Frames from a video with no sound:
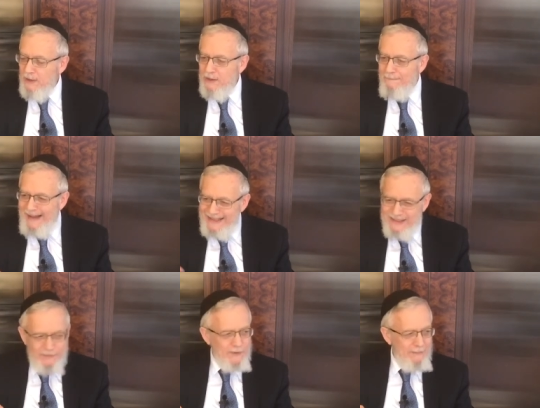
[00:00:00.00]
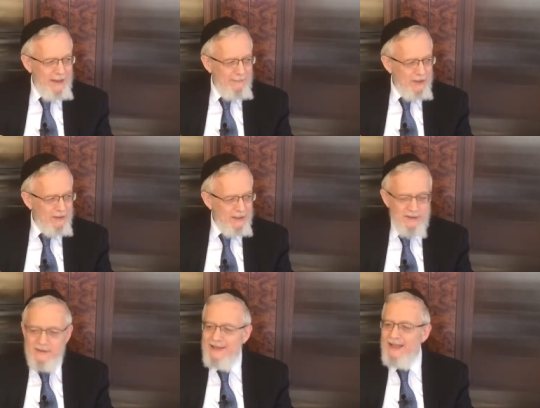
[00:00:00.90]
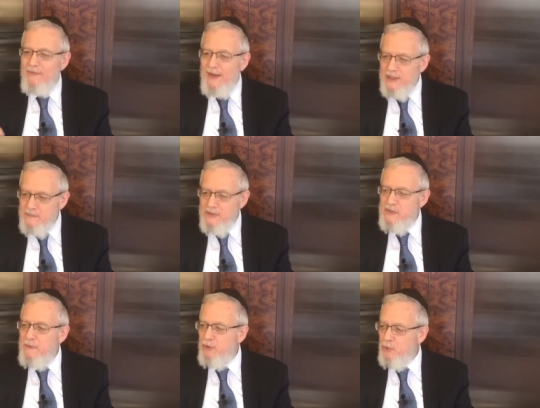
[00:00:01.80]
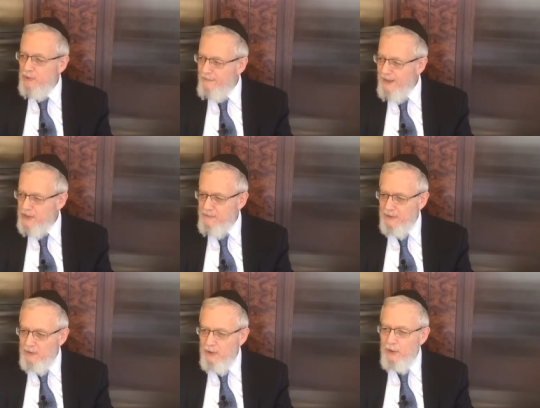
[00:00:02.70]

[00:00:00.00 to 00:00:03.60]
The positive commandment is advancement, spiritual advancement.